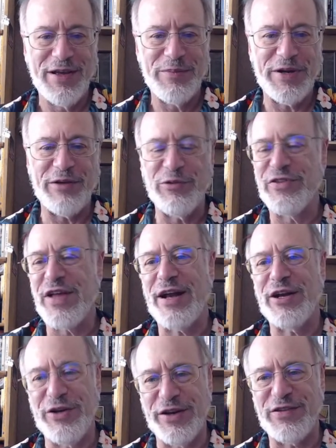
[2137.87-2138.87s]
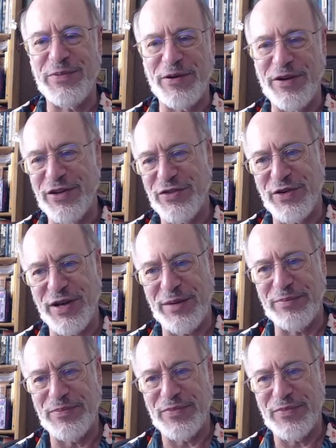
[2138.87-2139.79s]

but it was not a good experience for him.